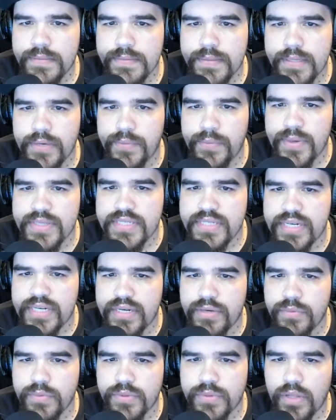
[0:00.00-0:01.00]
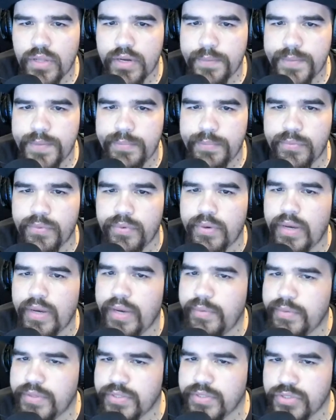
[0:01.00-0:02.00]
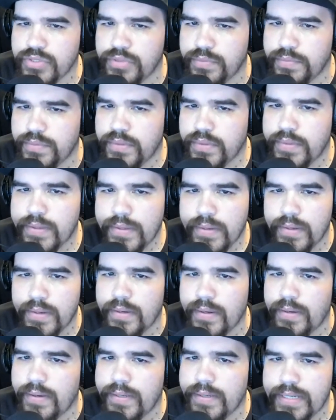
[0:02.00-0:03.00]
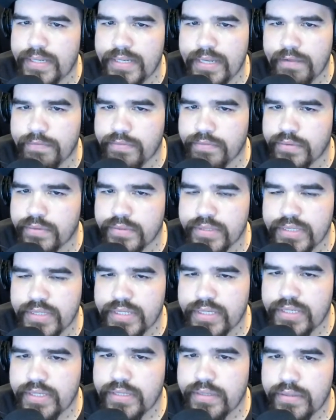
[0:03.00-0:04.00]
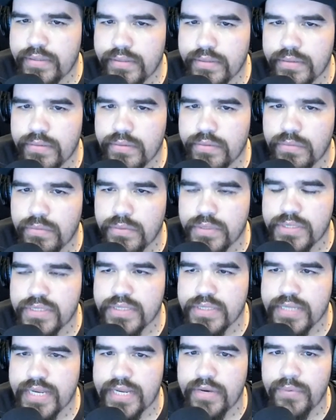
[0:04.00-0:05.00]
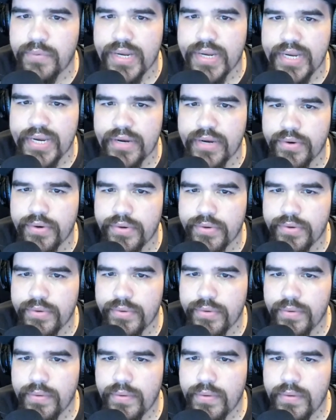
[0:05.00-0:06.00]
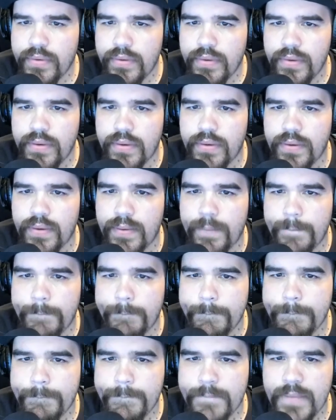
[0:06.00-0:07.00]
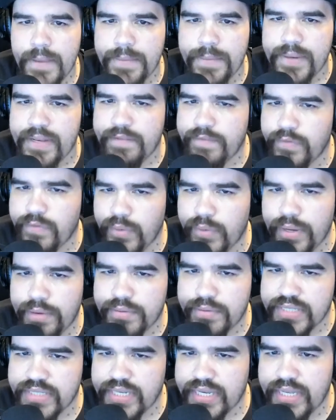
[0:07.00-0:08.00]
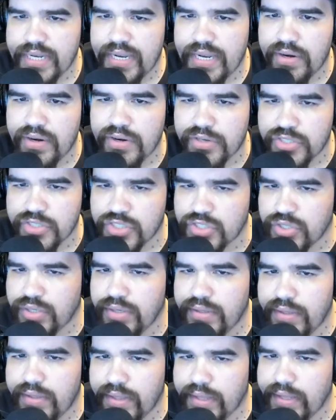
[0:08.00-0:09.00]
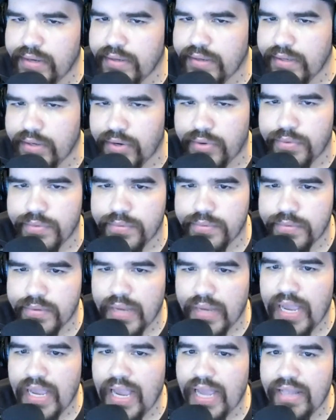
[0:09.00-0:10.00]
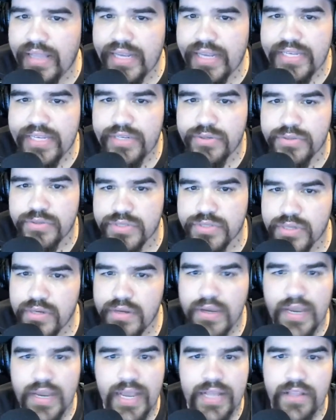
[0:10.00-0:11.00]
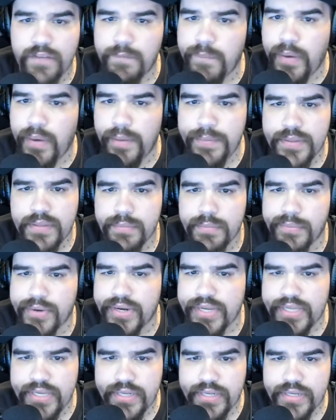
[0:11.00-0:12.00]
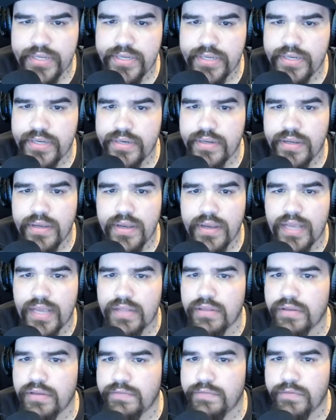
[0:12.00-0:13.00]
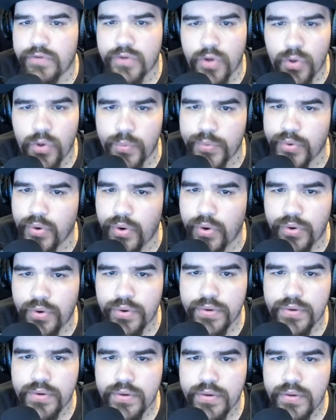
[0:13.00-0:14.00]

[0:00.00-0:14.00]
he resonated with a lot of people, I would assume. He definitely was a great character. I mean, even when I was a kid, I understood that, you know, I liked heels. I loved Bobby the Brain Heenan. I loved Owen Hart,